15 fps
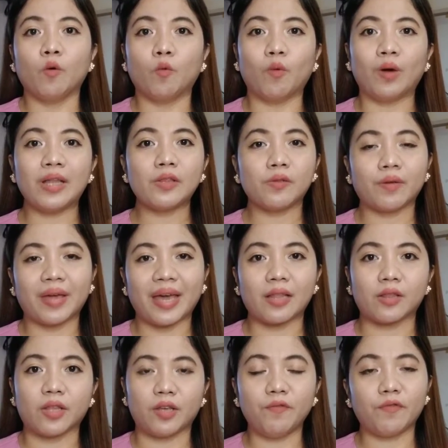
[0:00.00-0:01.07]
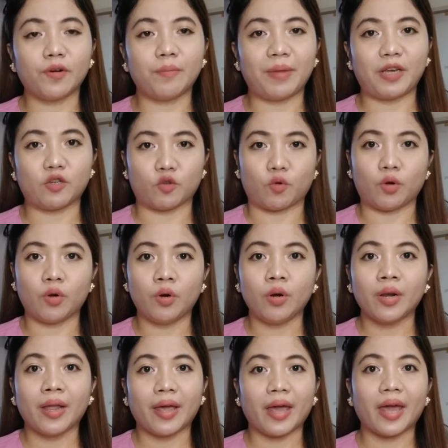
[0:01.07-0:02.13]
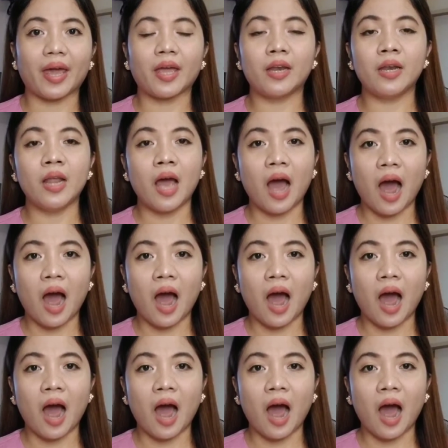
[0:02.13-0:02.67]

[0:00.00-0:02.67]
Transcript: when to get the information and